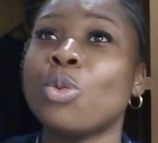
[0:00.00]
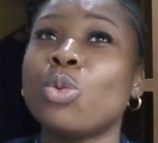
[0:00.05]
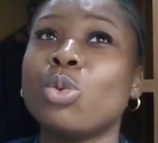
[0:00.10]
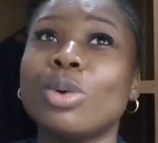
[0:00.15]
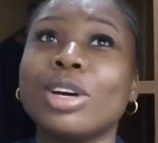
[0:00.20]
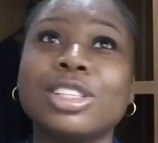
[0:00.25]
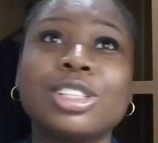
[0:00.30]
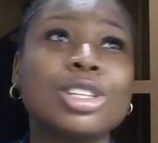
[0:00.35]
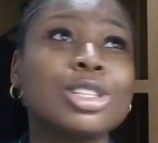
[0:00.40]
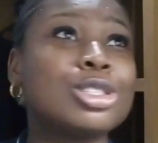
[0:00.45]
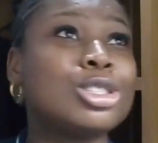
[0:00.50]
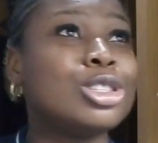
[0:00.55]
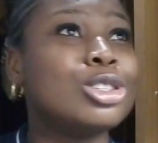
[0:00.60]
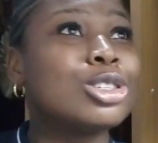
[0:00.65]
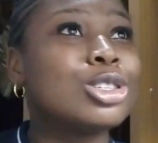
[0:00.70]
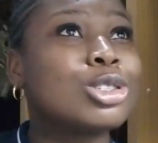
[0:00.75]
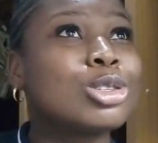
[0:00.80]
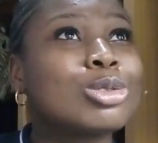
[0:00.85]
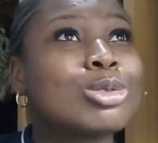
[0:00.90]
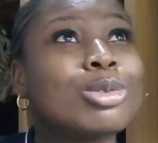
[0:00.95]
We're just
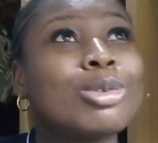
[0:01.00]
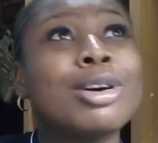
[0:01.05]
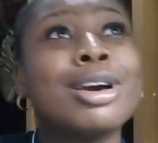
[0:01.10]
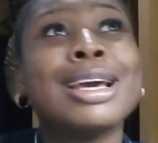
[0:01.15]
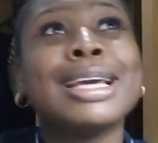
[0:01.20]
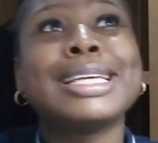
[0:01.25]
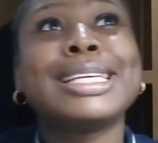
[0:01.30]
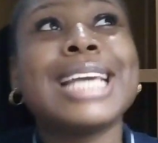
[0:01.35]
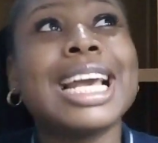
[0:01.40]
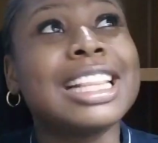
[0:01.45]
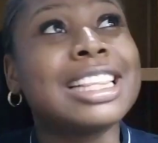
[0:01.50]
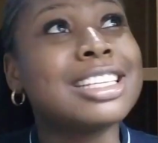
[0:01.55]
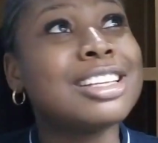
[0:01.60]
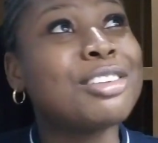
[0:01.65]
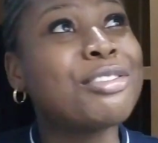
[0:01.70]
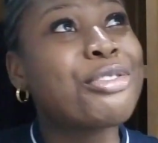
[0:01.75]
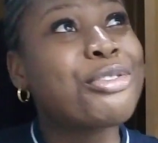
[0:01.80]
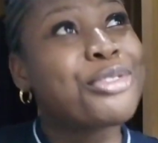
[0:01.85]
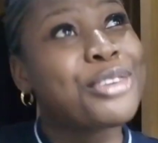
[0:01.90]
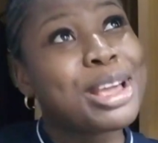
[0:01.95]
used to
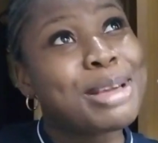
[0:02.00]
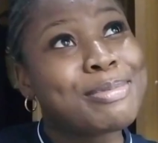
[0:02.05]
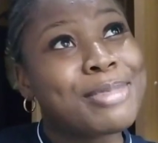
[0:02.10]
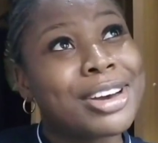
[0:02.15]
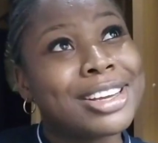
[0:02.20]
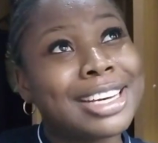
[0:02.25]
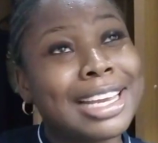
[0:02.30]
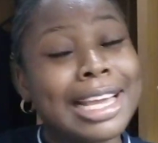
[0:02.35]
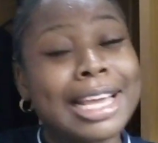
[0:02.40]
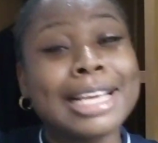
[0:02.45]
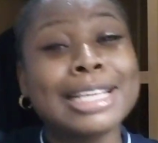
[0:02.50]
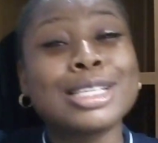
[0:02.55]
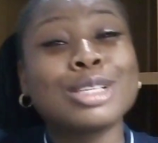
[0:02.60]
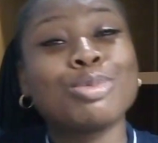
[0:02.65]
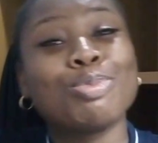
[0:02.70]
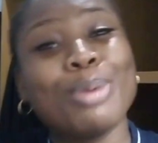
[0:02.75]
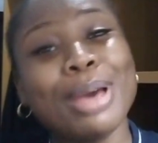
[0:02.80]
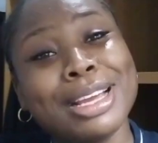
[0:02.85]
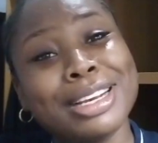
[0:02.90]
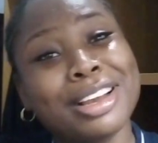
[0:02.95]
getting free money,
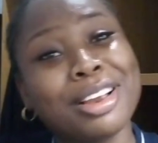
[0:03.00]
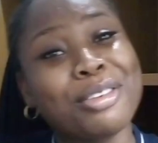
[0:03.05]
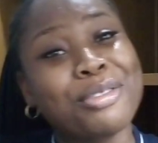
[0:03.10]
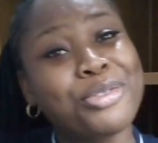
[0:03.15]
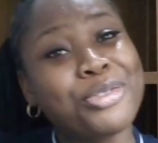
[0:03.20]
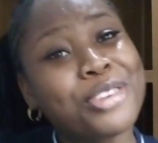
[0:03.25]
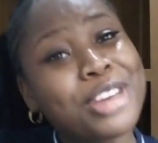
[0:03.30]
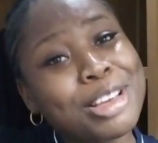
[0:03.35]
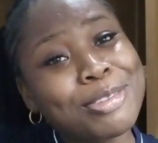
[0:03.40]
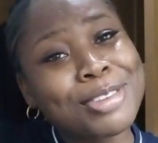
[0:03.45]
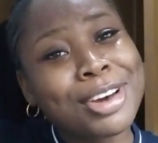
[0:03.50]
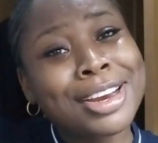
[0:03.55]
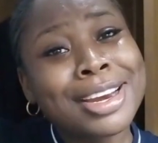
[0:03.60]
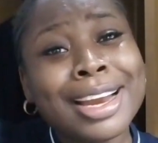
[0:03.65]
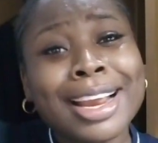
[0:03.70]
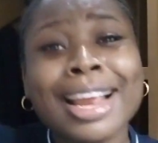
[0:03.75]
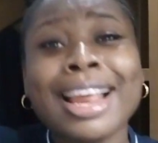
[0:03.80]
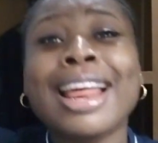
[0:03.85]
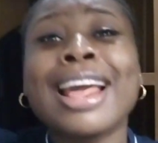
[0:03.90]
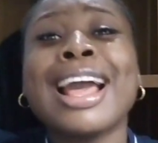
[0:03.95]
spending free
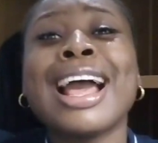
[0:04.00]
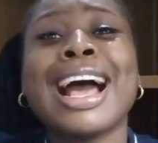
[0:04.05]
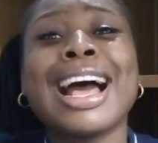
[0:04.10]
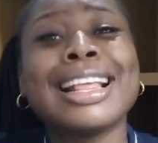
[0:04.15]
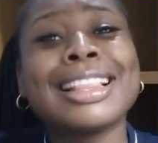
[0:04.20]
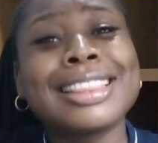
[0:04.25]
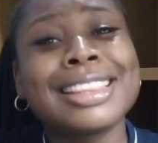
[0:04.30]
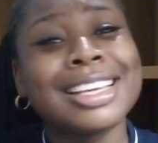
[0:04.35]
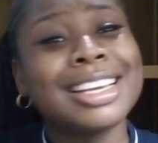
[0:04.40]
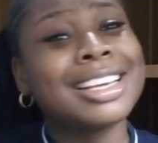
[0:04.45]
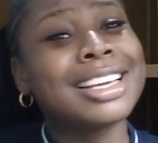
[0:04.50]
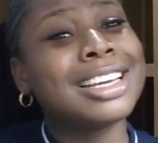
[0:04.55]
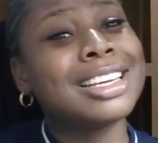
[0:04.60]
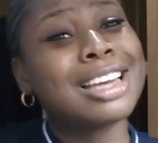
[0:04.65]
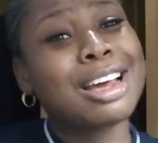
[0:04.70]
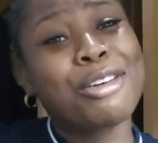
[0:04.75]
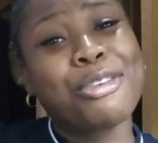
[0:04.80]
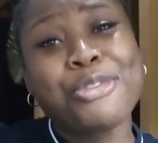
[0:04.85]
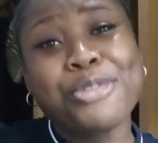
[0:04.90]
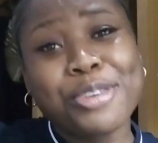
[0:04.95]
money, and
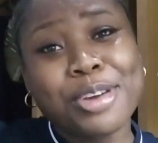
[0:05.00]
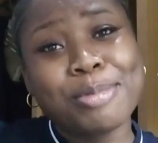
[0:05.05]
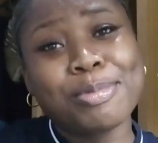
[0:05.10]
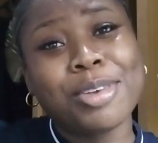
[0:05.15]
thinking that free